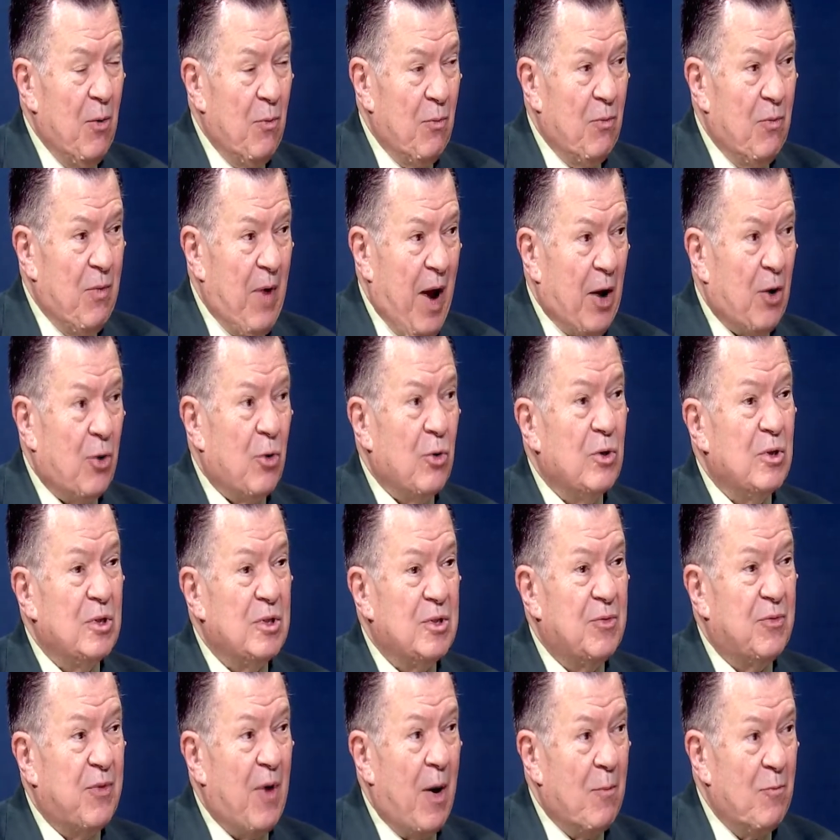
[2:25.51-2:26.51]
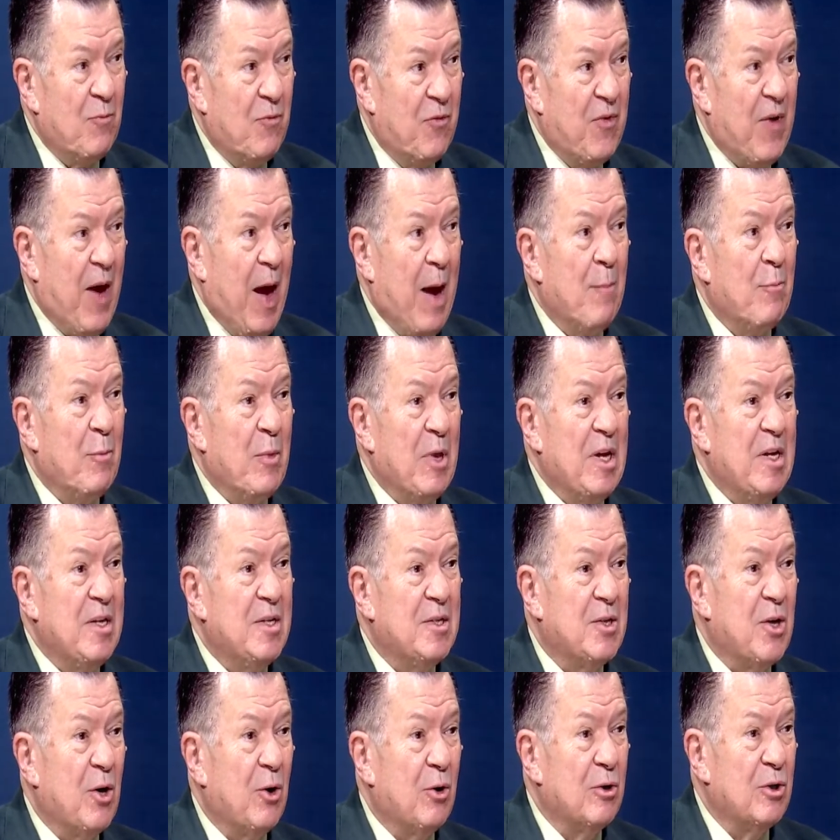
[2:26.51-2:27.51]
records from Family
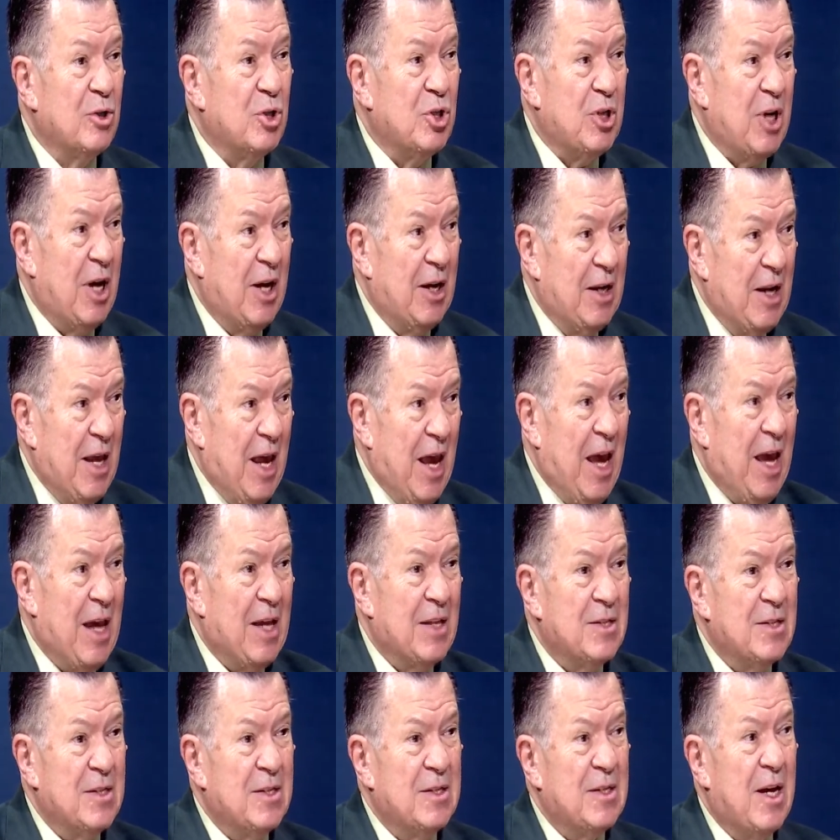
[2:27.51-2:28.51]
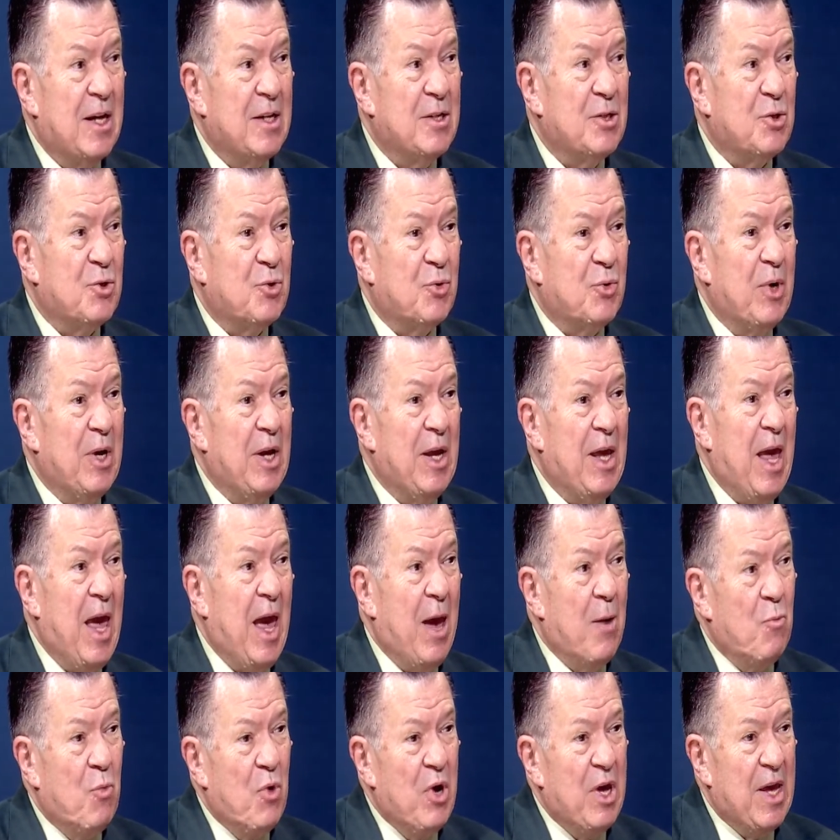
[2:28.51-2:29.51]
Search and Ancestry,
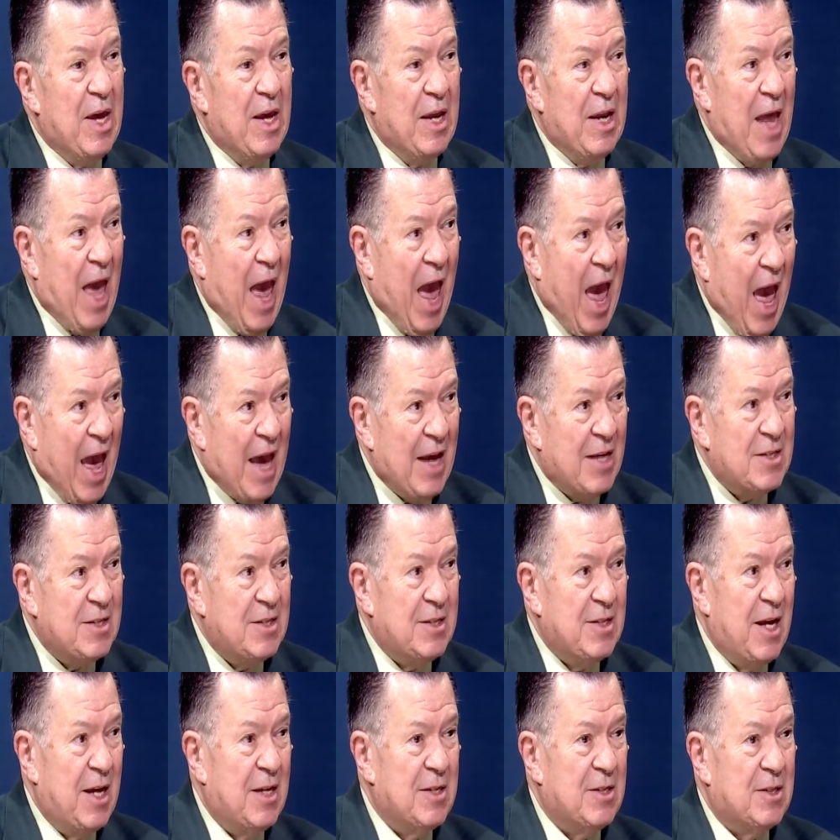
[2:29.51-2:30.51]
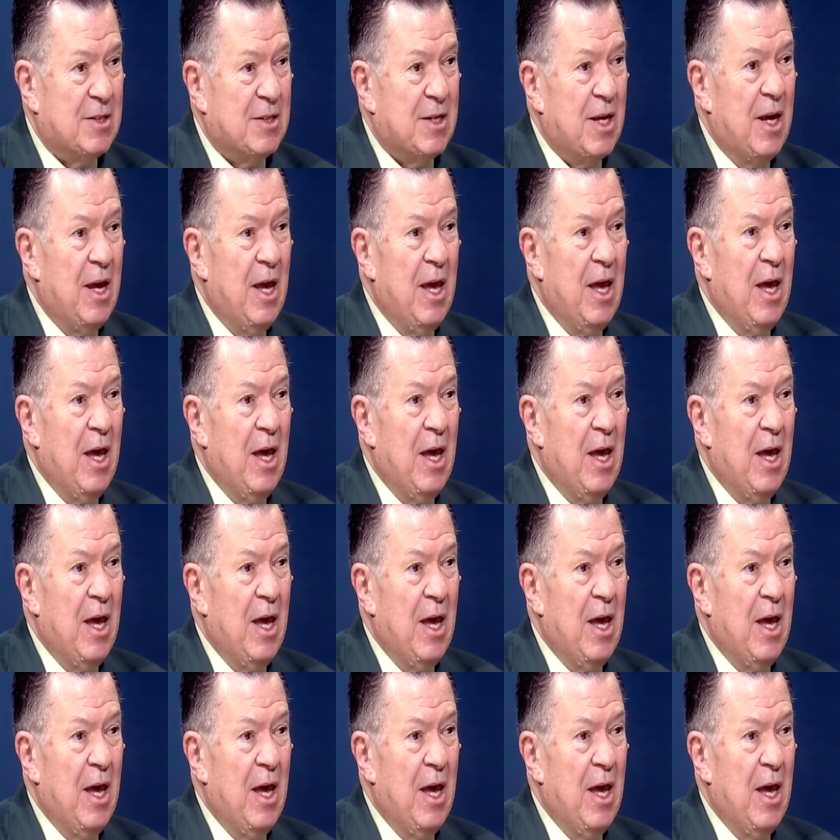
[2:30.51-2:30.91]
and we can access